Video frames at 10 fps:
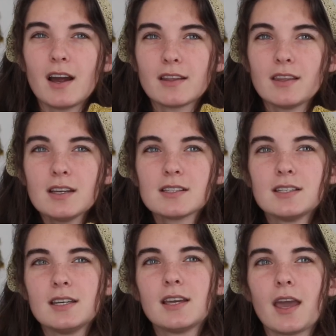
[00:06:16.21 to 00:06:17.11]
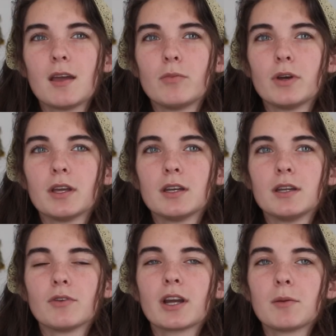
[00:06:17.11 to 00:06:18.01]
I think it's DK, but
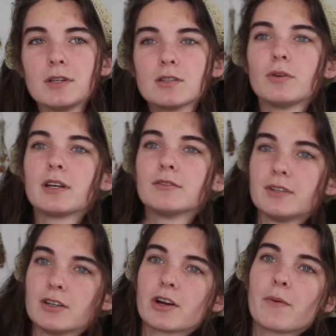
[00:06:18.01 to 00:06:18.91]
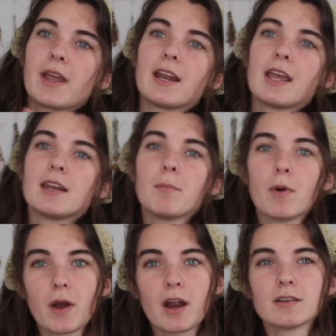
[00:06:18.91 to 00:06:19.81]
it recommends holding a fingering weight and a
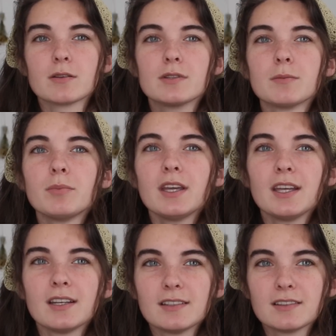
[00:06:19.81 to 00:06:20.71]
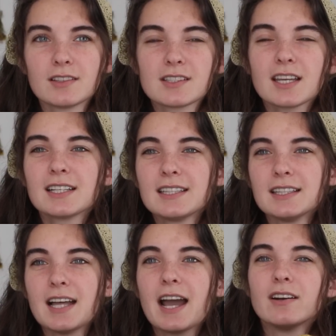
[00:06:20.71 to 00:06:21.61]
mohair. So it's a bit, it's like a
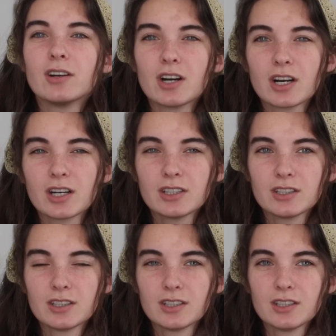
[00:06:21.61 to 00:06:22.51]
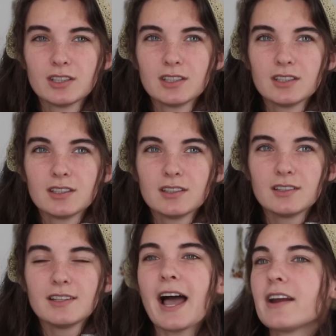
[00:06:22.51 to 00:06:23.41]
lighter
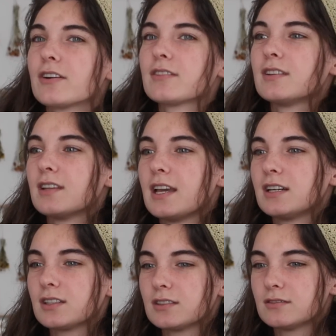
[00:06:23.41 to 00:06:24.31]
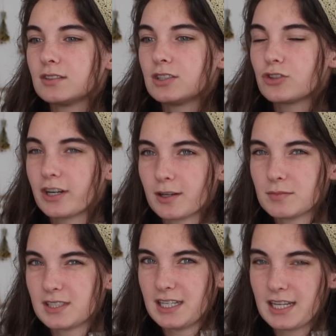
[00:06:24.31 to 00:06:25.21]
than like a straight
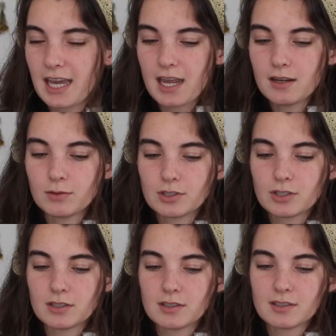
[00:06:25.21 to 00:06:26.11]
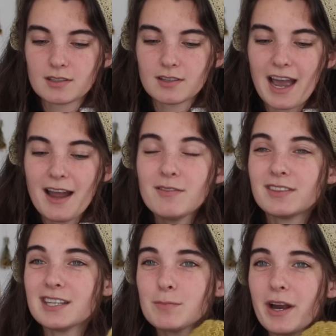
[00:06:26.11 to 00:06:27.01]
up DK, which is,
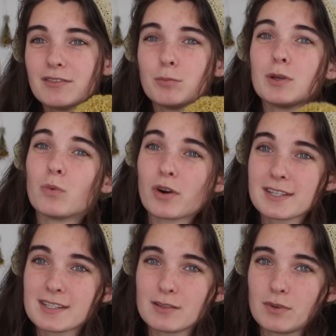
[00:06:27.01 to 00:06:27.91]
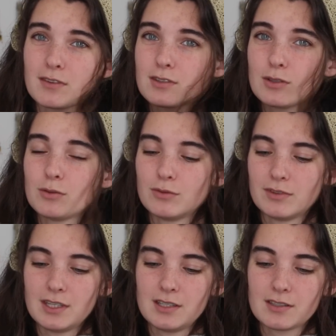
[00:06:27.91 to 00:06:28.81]
this might even be worsted with two
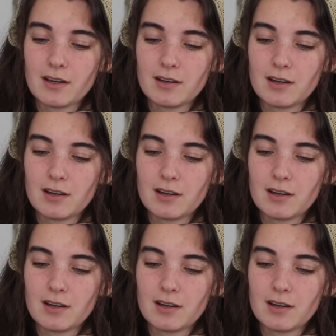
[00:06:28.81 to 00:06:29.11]
of these